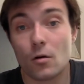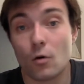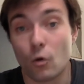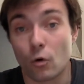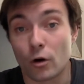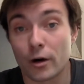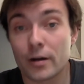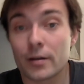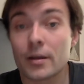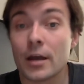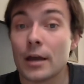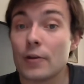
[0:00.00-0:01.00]
Or
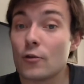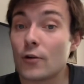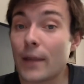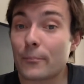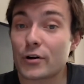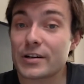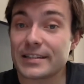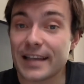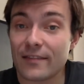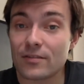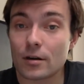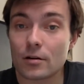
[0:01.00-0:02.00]
you can
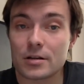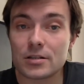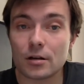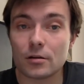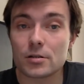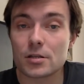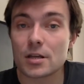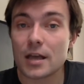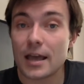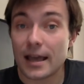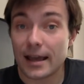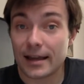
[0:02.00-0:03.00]
present the results
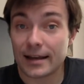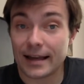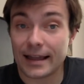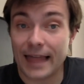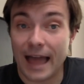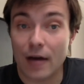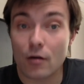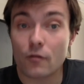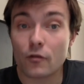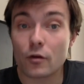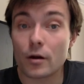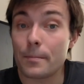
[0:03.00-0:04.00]
and allow
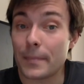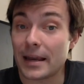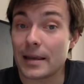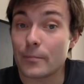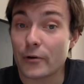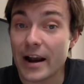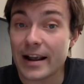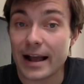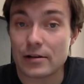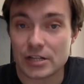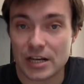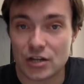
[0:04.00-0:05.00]
for a mini
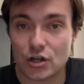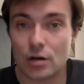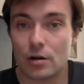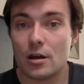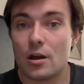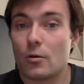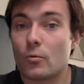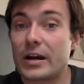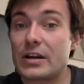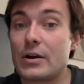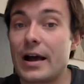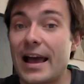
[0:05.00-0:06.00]
breakout session where
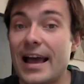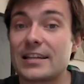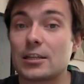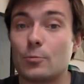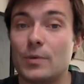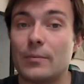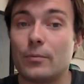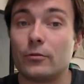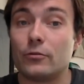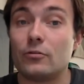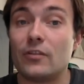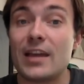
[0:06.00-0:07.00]
you ask people
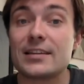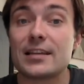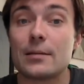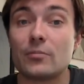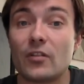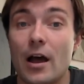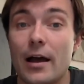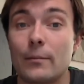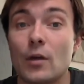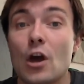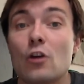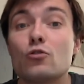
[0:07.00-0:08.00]
to take some time
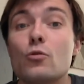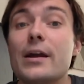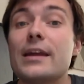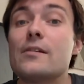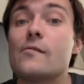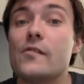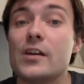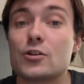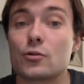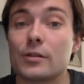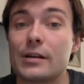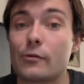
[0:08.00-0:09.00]
to
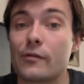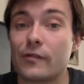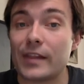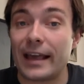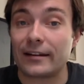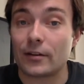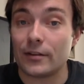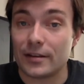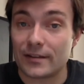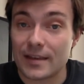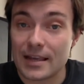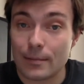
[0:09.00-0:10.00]
individually reflect on the
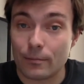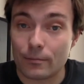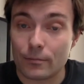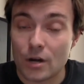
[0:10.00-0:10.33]
team,